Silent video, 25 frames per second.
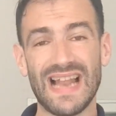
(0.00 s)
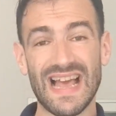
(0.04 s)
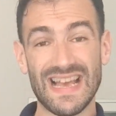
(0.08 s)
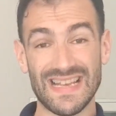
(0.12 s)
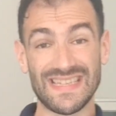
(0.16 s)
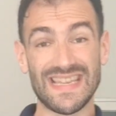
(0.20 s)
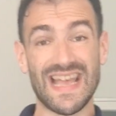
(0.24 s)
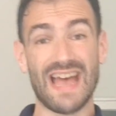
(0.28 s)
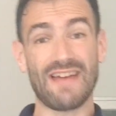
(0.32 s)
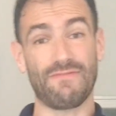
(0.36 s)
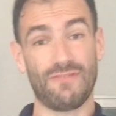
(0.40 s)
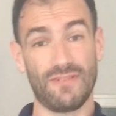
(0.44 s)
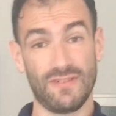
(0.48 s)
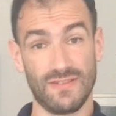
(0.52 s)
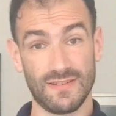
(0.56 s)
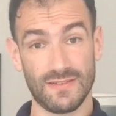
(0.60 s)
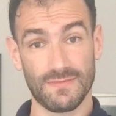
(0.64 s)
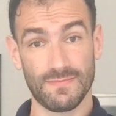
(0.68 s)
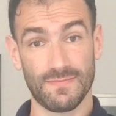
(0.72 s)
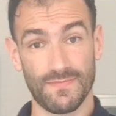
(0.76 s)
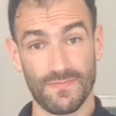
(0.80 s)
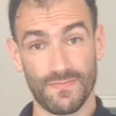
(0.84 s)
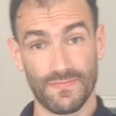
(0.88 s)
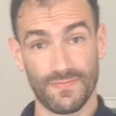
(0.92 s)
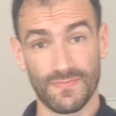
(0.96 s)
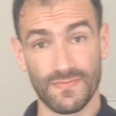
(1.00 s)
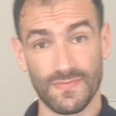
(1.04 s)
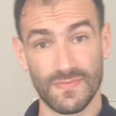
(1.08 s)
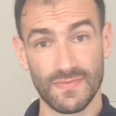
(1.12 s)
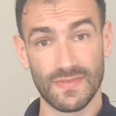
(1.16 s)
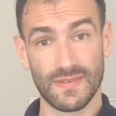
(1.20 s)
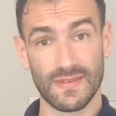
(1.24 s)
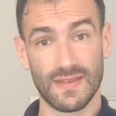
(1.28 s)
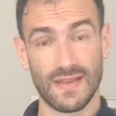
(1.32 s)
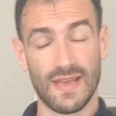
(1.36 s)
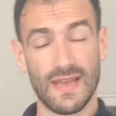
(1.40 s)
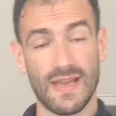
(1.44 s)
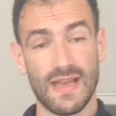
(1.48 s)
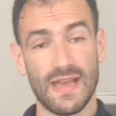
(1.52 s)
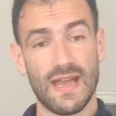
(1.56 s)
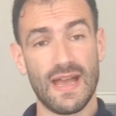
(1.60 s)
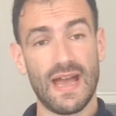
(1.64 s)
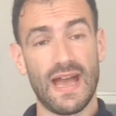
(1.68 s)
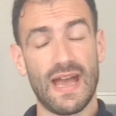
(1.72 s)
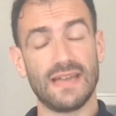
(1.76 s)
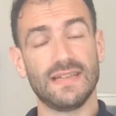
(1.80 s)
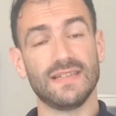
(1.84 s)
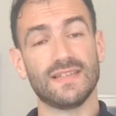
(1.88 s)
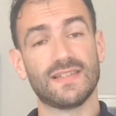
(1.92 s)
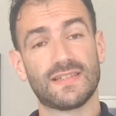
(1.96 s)
less effort.
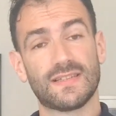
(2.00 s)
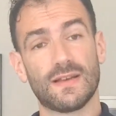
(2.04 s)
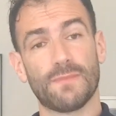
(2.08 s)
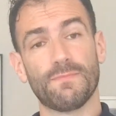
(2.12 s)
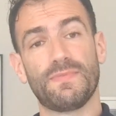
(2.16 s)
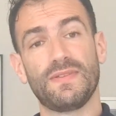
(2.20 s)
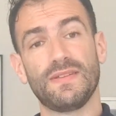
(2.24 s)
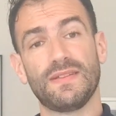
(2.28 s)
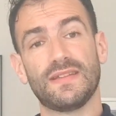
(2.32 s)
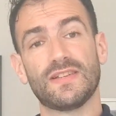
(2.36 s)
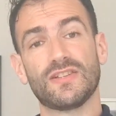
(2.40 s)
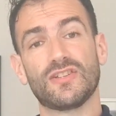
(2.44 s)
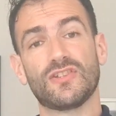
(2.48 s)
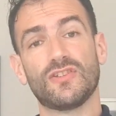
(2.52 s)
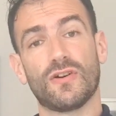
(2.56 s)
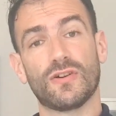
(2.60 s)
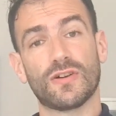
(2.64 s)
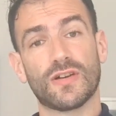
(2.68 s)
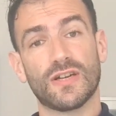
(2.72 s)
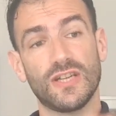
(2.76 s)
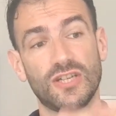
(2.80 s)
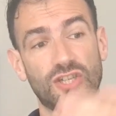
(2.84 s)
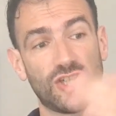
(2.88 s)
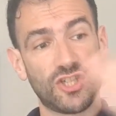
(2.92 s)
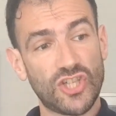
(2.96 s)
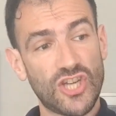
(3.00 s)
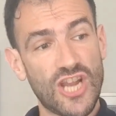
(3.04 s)
And it's something that's not going to